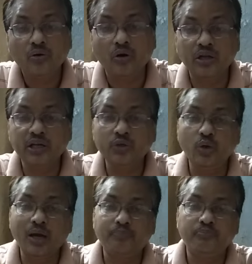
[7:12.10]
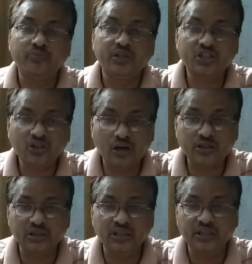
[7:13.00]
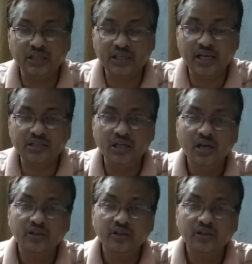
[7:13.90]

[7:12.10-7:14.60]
Already we have discussed in details